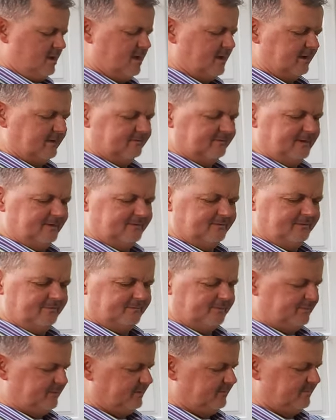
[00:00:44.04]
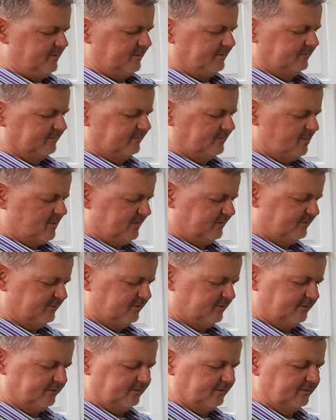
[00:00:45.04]
Yeah, because that seems to be the biggest
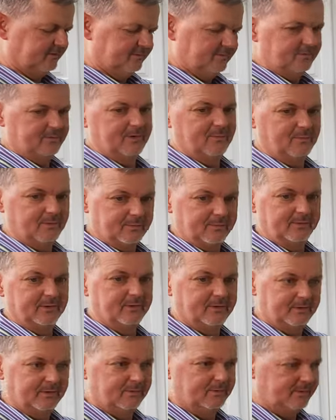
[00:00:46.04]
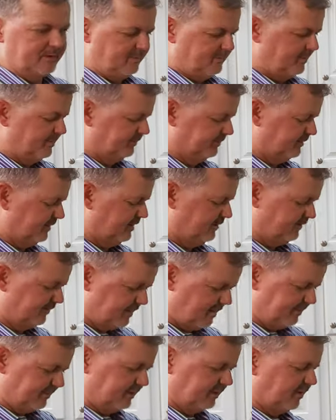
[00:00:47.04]
question. like, okay, what are we going to do? Keep people safe. A
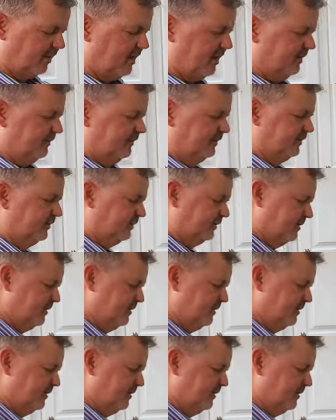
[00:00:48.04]
couple of gloves.